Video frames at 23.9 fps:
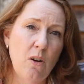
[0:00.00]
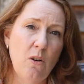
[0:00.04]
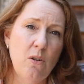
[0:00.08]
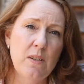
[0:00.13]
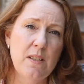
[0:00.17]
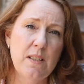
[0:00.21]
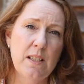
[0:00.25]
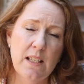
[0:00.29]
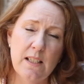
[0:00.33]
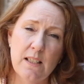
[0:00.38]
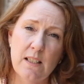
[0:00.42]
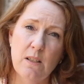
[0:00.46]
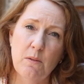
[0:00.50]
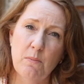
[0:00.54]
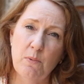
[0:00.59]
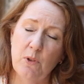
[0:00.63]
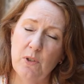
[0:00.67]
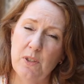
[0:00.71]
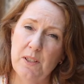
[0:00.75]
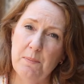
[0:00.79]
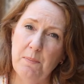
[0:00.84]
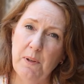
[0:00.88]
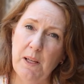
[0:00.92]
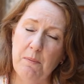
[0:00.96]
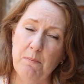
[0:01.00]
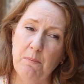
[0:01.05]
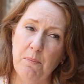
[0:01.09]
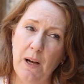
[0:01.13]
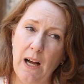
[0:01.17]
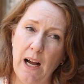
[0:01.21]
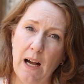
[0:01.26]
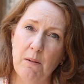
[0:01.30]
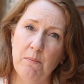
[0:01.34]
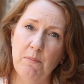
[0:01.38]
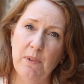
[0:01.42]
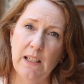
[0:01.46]
Since the book has been
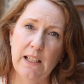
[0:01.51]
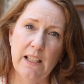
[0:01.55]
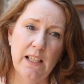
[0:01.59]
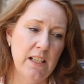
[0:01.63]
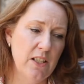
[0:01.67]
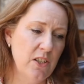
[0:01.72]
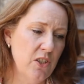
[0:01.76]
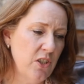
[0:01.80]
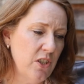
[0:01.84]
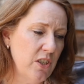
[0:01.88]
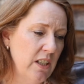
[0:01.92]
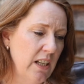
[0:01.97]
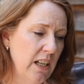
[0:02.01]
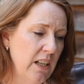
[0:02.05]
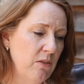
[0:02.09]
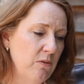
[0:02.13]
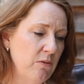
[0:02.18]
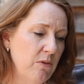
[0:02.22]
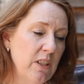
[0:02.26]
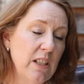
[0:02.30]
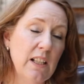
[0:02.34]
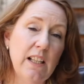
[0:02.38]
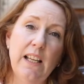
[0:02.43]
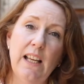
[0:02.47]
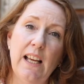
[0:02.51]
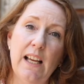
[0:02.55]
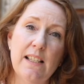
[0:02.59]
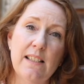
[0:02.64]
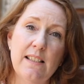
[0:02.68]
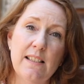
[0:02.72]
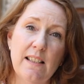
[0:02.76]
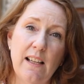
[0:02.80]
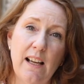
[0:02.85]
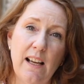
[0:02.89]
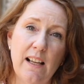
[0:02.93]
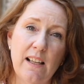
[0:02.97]
published, it really has
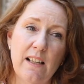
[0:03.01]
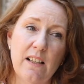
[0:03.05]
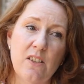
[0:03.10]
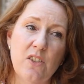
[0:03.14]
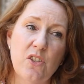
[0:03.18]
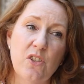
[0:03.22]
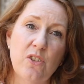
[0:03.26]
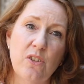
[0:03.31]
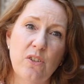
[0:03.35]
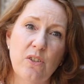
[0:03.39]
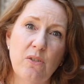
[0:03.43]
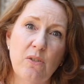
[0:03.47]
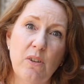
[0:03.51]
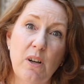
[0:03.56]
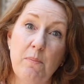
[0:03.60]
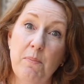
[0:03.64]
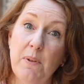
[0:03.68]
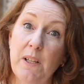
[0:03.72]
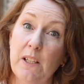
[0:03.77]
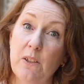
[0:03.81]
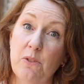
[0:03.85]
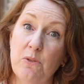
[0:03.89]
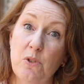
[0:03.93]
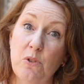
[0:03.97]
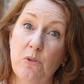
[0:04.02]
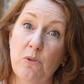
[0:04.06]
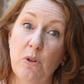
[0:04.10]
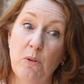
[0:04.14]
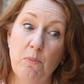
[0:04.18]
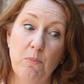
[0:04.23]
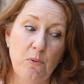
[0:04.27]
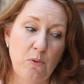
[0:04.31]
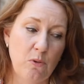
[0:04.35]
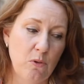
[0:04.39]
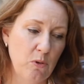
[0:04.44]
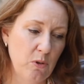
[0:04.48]
started to appeal to a
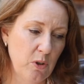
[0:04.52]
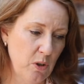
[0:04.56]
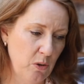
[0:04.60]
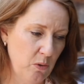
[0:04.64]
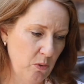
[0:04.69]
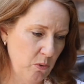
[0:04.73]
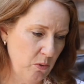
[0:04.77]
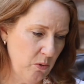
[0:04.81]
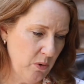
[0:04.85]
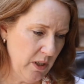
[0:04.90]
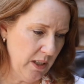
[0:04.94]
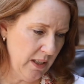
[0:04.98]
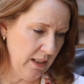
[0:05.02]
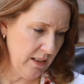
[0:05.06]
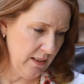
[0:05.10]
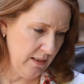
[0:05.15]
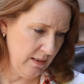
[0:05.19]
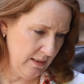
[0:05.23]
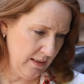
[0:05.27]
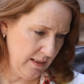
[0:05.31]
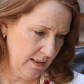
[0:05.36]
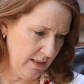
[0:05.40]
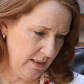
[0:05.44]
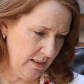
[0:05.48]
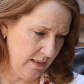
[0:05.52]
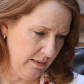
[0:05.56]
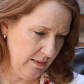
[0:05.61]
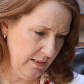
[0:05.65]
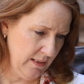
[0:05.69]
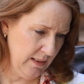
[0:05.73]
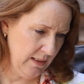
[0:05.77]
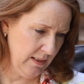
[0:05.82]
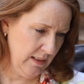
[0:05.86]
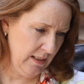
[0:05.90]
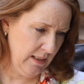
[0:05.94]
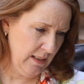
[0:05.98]
broader audience.
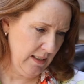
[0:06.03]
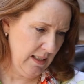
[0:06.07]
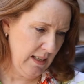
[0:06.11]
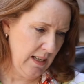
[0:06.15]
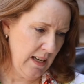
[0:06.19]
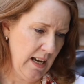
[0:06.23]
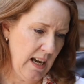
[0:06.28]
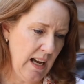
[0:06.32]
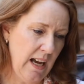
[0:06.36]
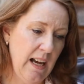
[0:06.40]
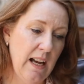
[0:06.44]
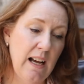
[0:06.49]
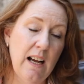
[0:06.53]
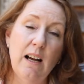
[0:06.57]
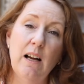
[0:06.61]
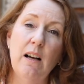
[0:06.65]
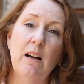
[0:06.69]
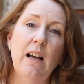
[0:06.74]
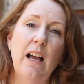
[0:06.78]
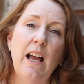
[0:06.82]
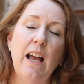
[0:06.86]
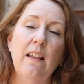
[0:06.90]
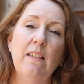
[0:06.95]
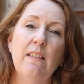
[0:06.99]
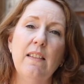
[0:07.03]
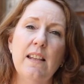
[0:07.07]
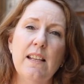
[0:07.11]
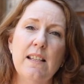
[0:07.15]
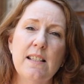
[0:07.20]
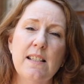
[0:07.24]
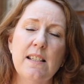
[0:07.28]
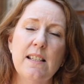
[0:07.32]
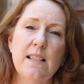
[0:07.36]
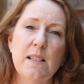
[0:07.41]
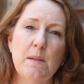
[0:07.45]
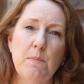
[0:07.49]
And
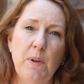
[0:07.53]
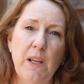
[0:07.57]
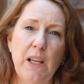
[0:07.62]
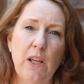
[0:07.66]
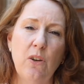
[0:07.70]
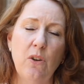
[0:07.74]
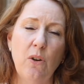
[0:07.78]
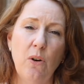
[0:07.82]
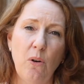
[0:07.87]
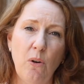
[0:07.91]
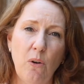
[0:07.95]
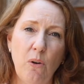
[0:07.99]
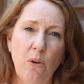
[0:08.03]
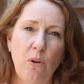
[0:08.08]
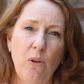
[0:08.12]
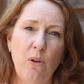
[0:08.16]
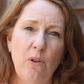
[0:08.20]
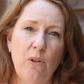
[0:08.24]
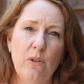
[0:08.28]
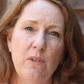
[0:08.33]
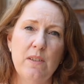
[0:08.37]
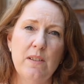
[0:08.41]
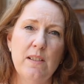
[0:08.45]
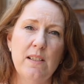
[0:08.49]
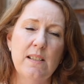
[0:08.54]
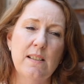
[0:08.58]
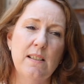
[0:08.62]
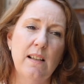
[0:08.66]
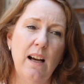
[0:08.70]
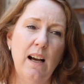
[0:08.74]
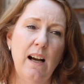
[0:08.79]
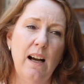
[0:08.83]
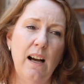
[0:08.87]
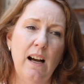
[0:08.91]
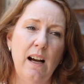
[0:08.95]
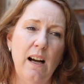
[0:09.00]
this is because
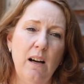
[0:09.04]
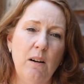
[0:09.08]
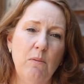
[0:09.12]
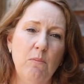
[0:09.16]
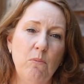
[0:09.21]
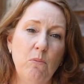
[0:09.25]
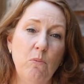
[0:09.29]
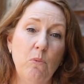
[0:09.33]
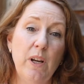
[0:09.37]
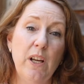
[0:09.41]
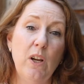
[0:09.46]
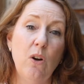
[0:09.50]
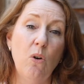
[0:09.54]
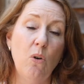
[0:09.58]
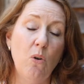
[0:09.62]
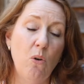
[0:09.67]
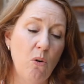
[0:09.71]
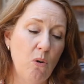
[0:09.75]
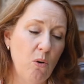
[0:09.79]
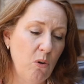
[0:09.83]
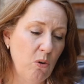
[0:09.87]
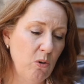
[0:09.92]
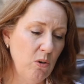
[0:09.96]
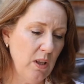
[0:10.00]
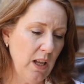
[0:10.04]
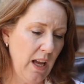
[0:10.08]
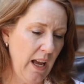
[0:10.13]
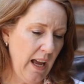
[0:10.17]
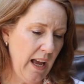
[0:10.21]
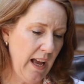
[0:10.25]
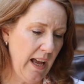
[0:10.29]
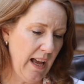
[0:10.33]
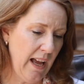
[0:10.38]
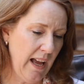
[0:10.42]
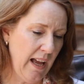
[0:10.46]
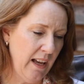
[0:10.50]
we all
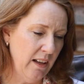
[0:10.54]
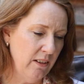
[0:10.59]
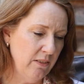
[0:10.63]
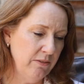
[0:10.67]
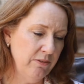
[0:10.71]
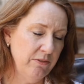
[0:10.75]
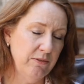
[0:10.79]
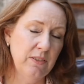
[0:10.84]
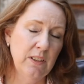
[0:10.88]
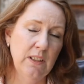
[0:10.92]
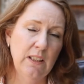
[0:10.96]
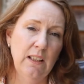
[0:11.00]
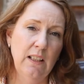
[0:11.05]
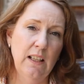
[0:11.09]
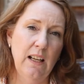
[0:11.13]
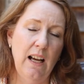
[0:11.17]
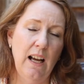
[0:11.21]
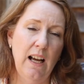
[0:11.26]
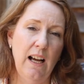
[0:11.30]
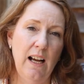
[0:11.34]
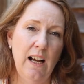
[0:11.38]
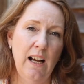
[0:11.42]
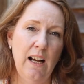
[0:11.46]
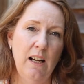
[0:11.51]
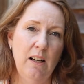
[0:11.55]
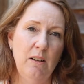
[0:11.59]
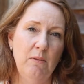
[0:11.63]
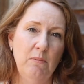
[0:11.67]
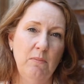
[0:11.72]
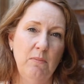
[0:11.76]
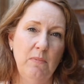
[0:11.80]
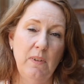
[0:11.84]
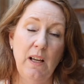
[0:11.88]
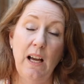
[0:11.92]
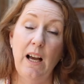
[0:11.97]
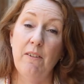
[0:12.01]
have
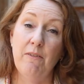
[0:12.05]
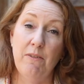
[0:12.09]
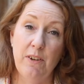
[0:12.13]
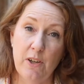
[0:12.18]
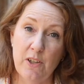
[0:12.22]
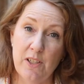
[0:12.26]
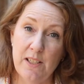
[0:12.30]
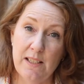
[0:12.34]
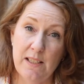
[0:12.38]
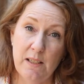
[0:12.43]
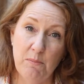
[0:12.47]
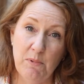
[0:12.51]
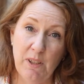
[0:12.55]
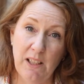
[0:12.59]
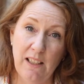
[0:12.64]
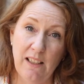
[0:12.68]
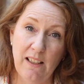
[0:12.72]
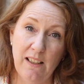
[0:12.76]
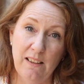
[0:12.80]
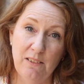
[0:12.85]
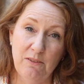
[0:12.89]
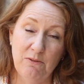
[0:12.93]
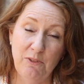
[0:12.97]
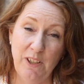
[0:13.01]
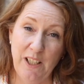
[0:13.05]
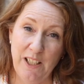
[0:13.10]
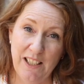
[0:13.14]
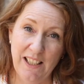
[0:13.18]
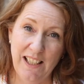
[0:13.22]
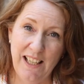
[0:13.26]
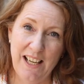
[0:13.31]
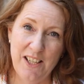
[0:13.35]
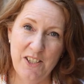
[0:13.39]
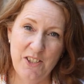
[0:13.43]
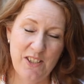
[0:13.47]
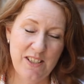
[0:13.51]
a very similar
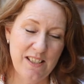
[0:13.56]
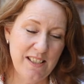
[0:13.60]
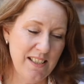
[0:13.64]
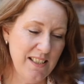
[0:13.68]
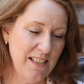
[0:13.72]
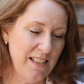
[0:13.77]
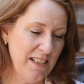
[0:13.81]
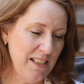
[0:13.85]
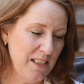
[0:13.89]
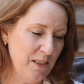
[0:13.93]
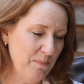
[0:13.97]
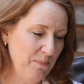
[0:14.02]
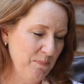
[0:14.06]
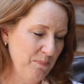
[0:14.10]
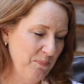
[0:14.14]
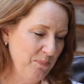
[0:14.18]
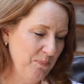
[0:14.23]
regulation system.